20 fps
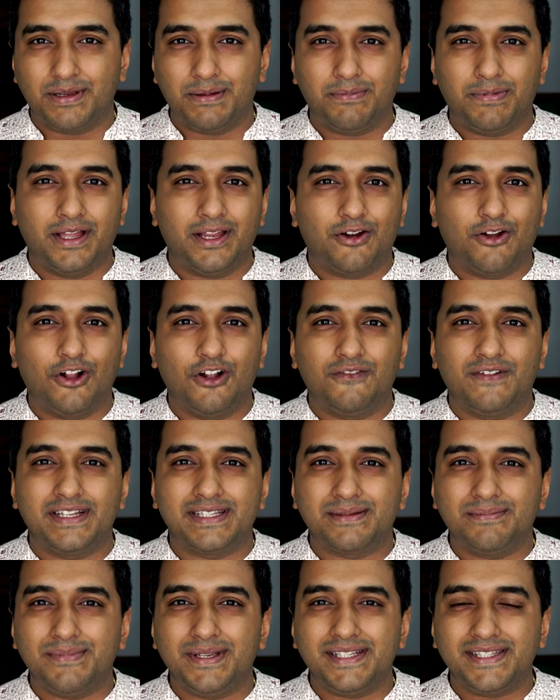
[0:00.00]
People are
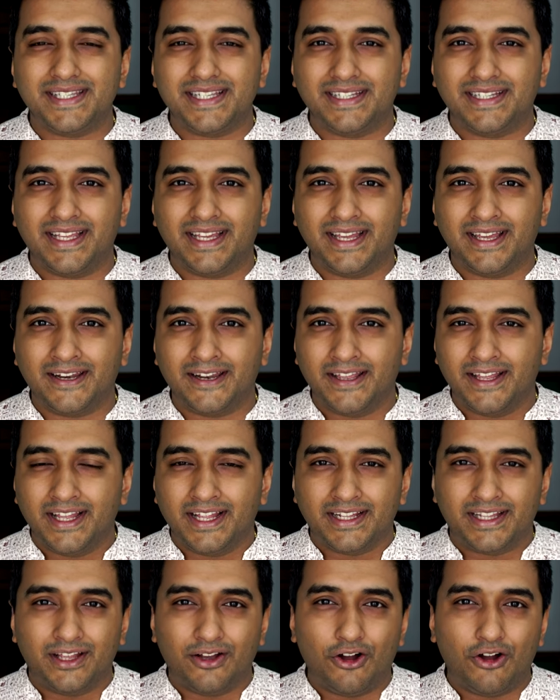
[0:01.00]
always busy there.
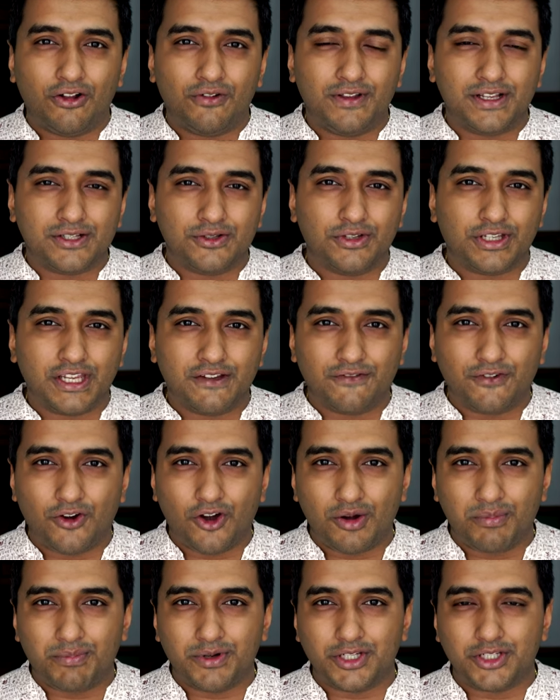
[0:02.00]
They're always looking
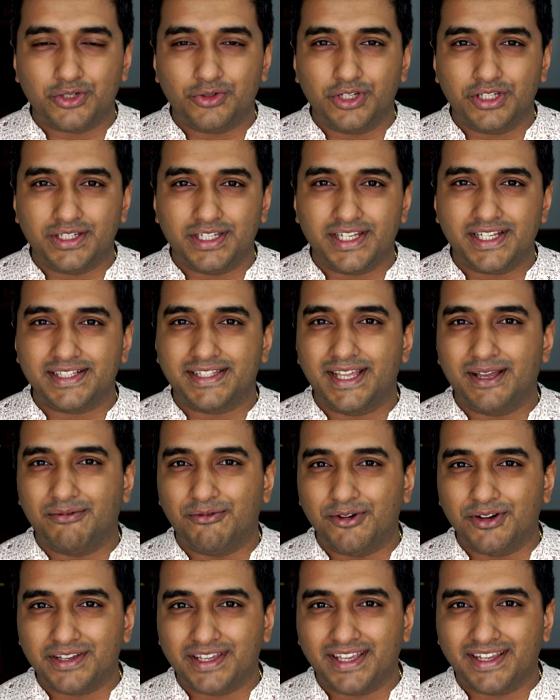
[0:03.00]
for opportunities. They're
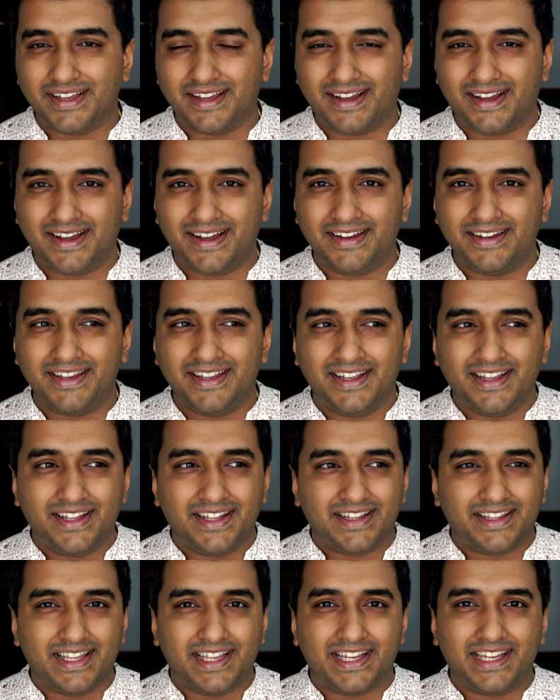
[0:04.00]
working hard.
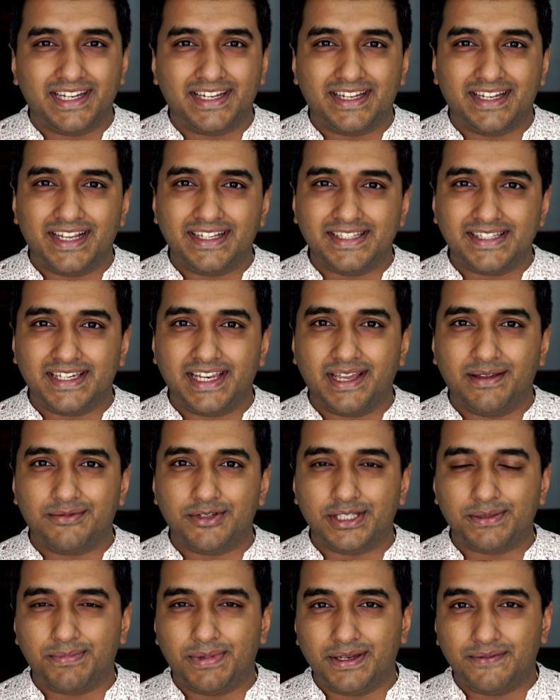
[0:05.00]
They get less time
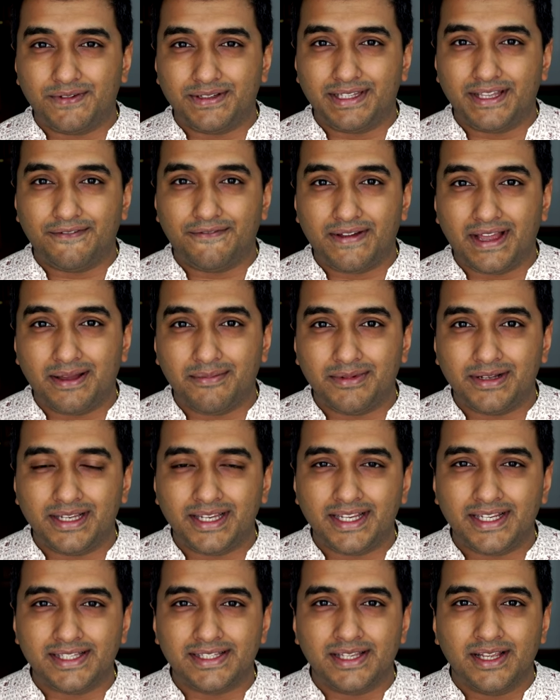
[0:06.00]
to spend with their
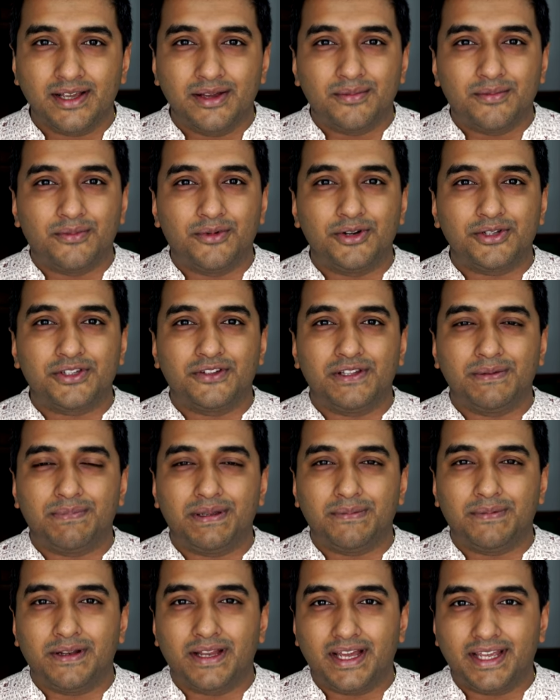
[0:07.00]
families. Most of the
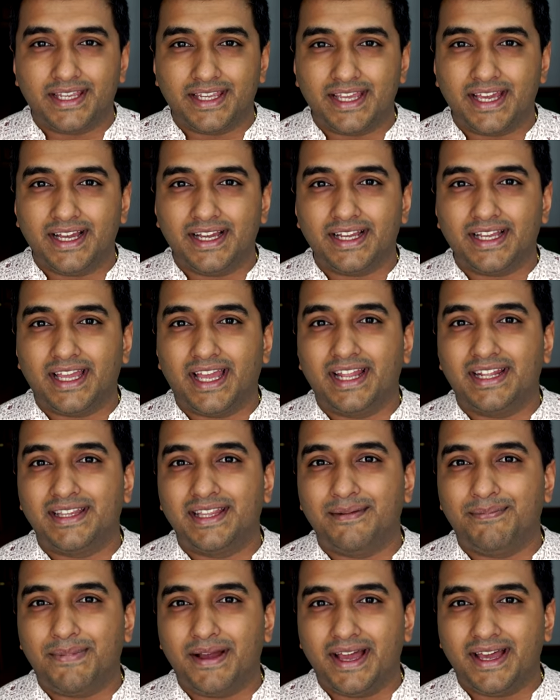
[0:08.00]
people are young, and
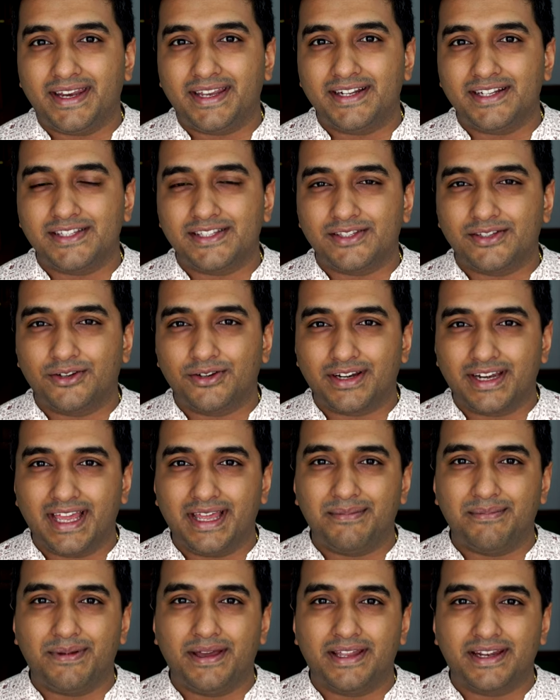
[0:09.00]
their parents or
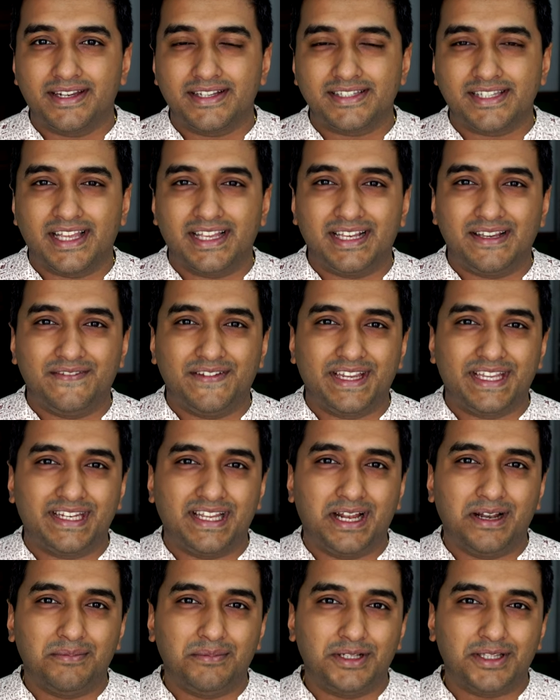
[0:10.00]
grandparents are living
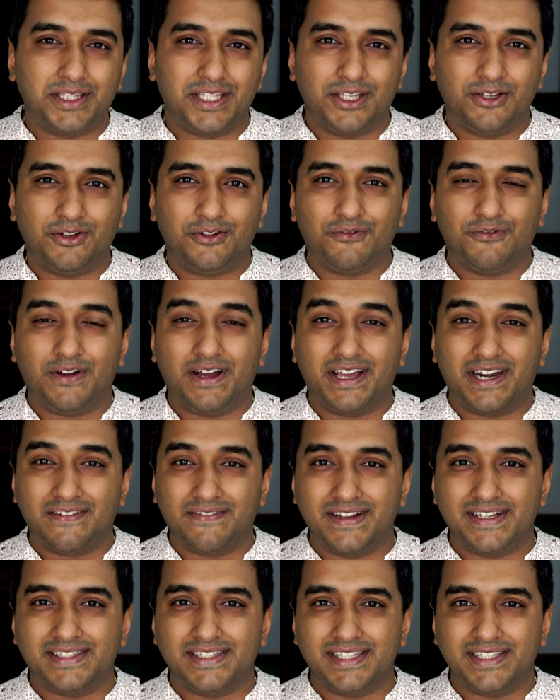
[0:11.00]
in Almaty or
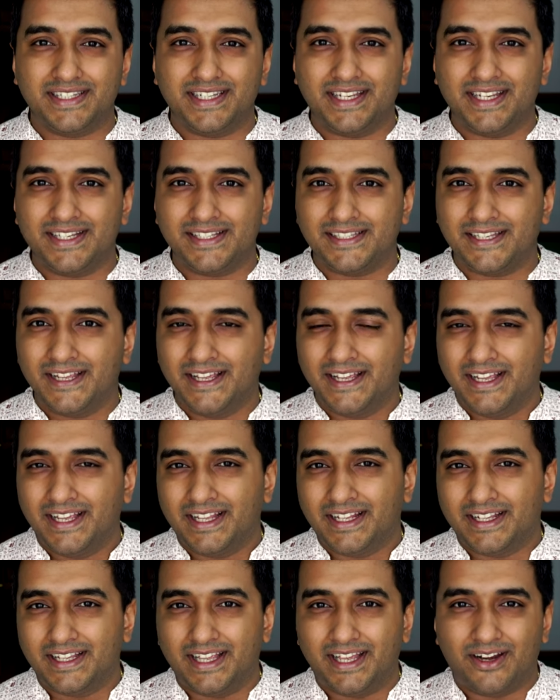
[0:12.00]
faraway cities.
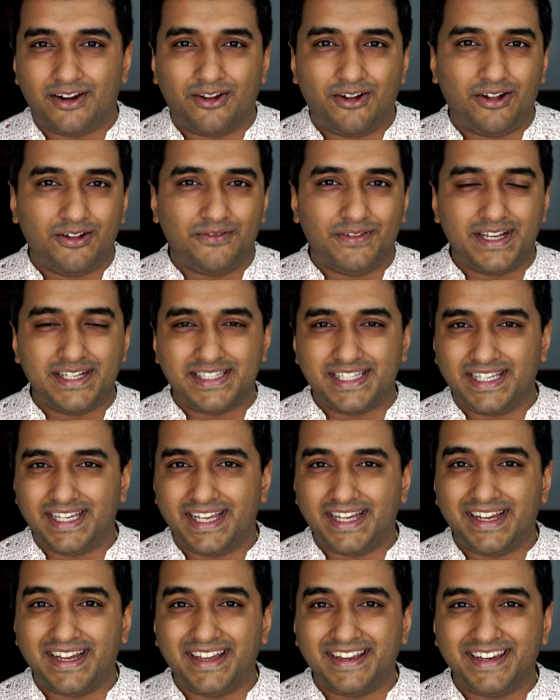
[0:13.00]
They are always in
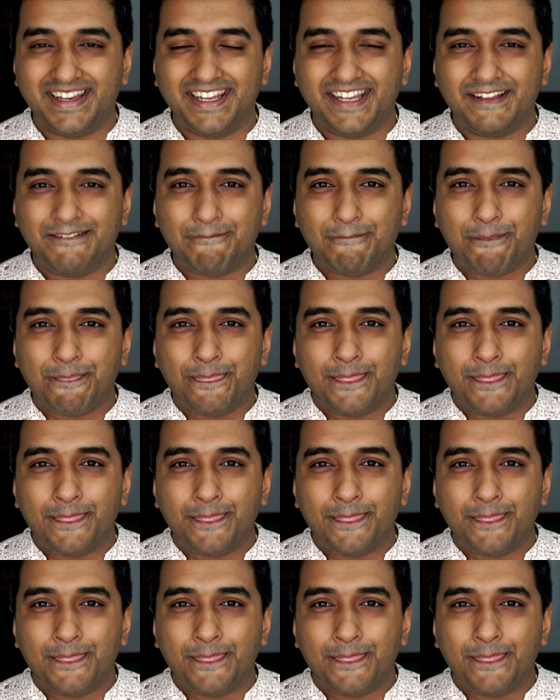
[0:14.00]
a hurry.